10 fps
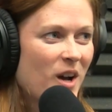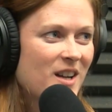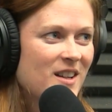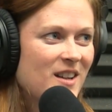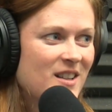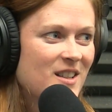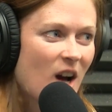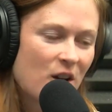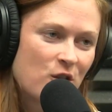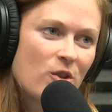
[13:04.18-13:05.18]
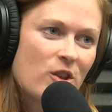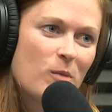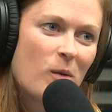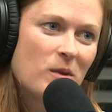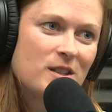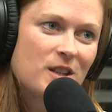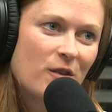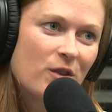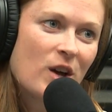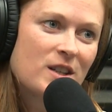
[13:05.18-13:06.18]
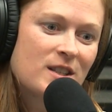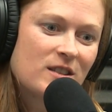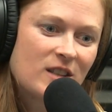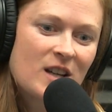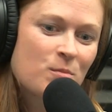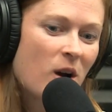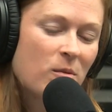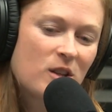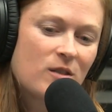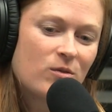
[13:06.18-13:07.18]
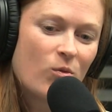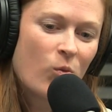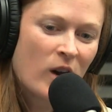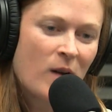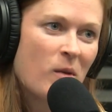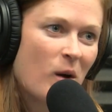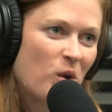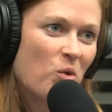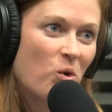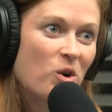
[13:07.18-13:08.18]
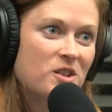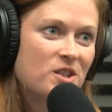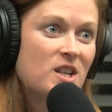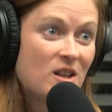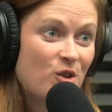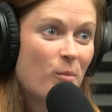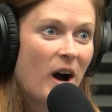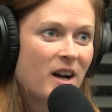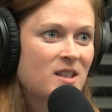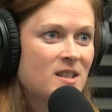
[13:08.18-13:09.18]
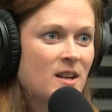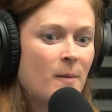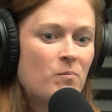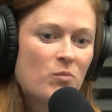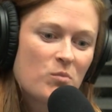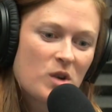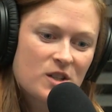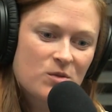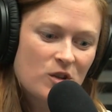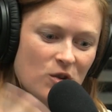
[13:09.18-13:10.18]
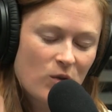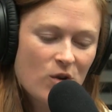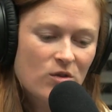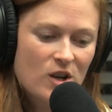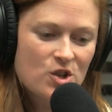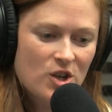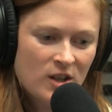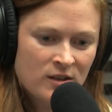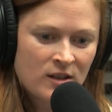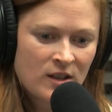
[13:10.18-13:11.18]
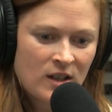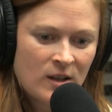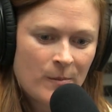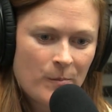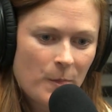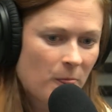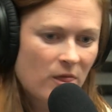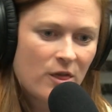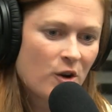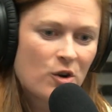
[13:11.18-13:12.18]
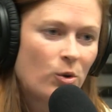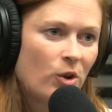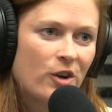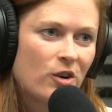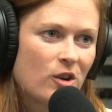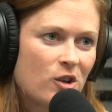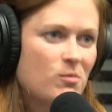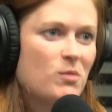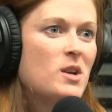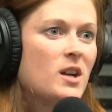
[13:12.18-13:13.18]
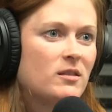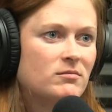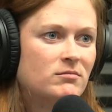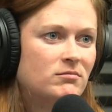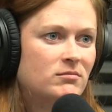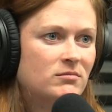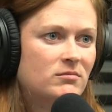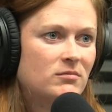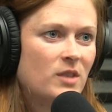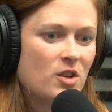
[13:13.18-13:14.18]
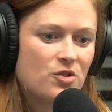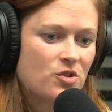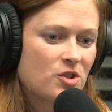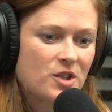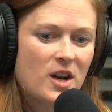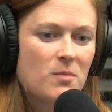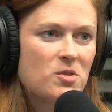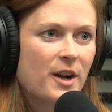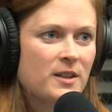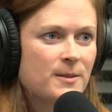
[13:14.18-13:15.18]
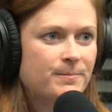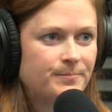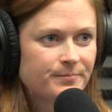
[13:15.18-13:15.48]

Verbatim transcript: but I know that about myself and that's that's probably when I'm at my worst in the box. Because when you're road raging, they're no longer a human being. It's just an object.